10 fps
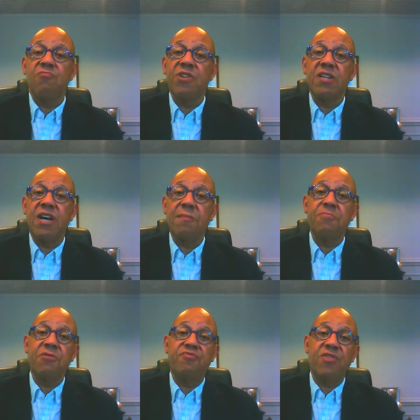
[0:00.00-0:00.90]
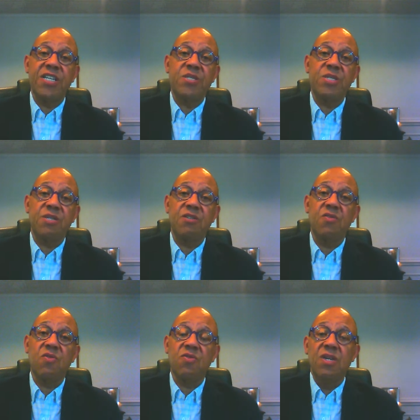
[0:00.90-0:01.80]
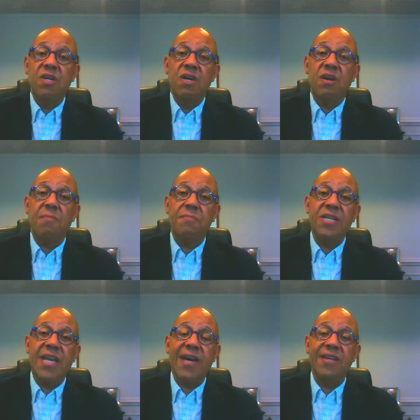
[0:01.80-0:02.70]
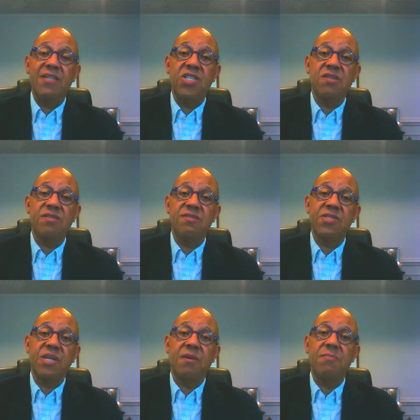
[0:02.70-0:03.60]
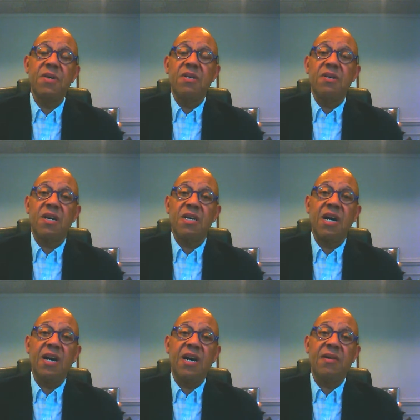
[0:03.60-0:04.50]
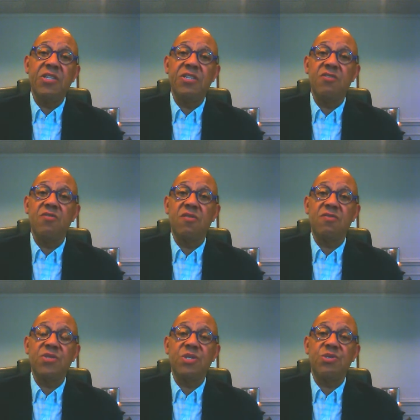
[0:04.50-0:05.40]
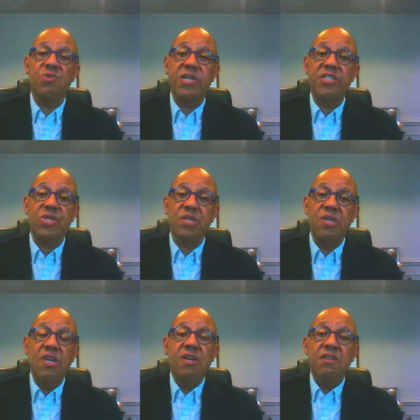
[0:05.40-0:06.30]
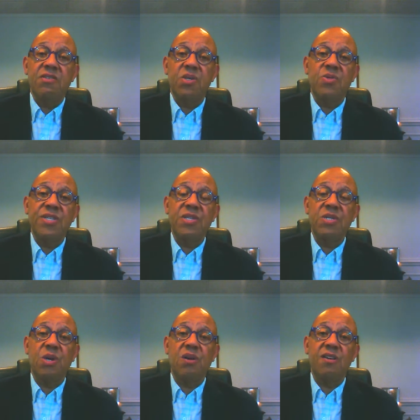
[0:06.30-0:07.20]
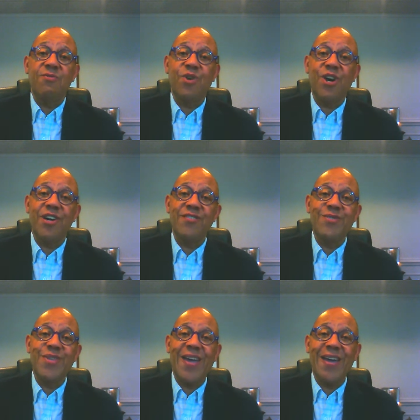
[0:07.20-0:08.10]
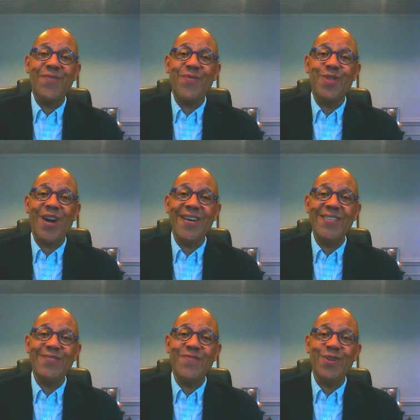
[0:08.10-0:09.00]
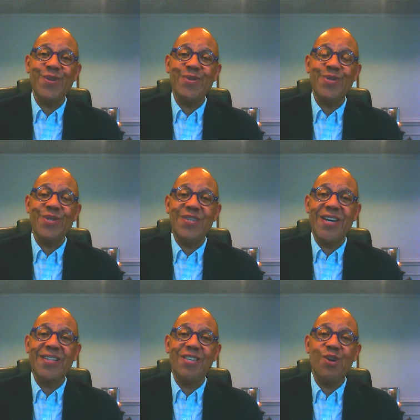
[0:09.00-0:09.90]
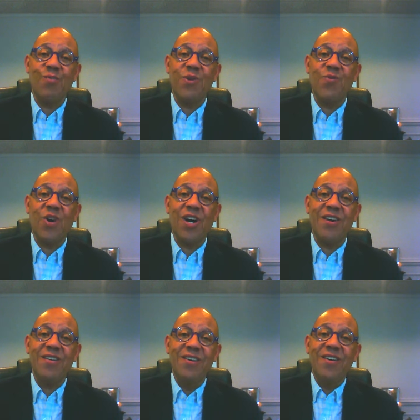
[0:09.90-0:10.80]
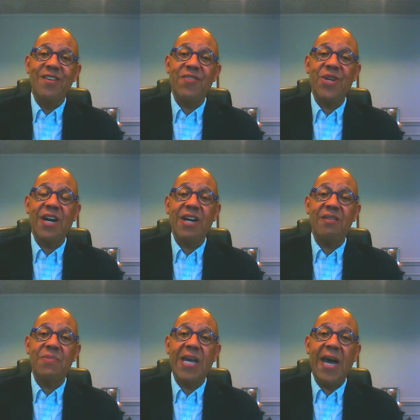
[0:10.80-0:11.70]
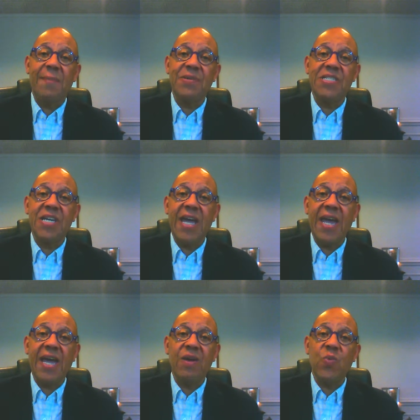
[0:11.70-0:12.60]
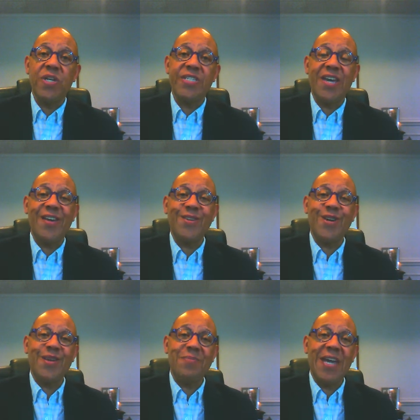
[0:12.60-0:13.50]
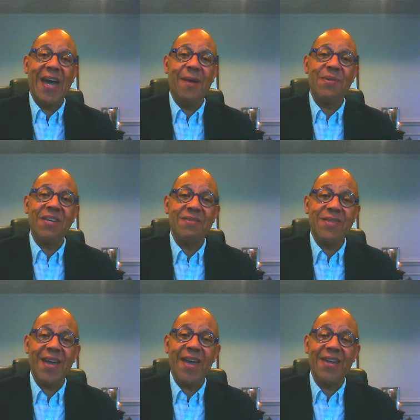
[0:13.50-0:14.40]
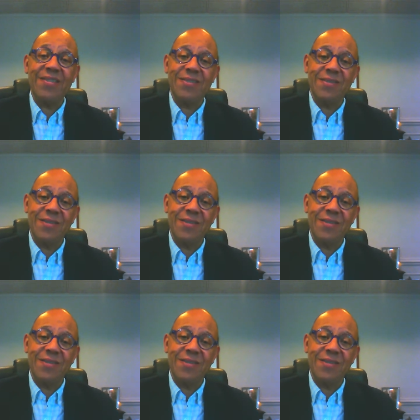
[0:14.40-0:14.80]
real upward prices in gold, but not until there's some calm in the euro situation. So this is Arnie Waters. Aim for the ice floes, not the open water. You're not going to be happy today. What day are you going to be happy? Thanks.